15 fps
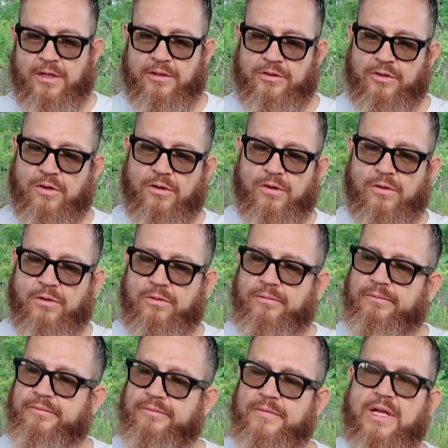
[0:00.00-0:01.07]
So
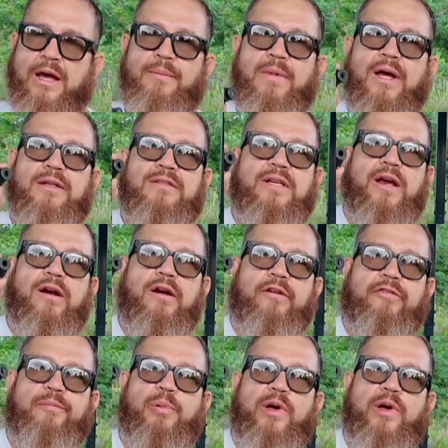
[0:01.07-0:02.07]
I'm not scared of